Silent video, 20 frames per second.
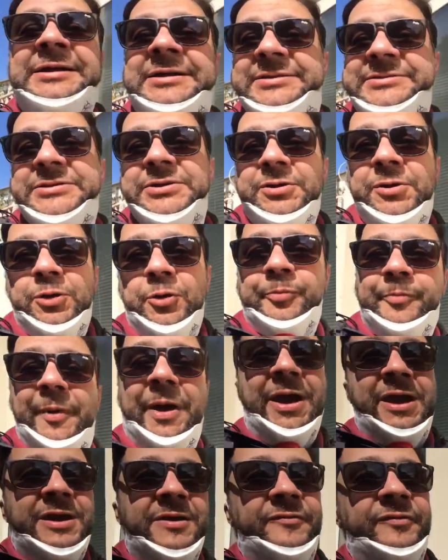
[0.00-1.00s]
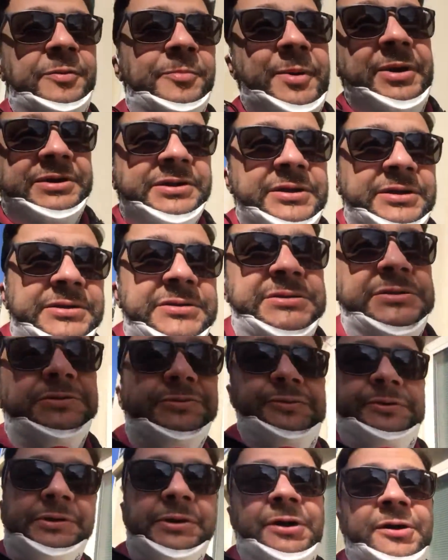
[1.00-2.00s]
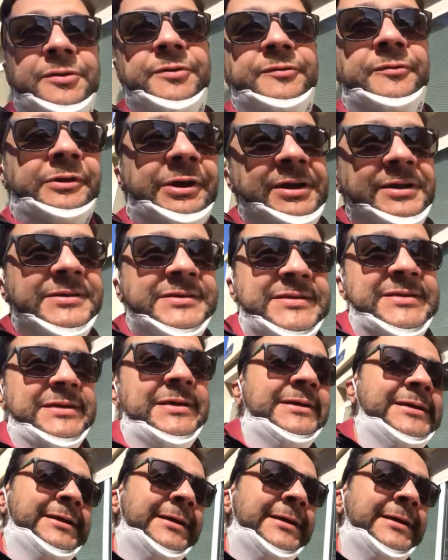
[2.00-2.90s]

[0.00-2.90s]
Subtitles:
So I hope everybody is doing all right.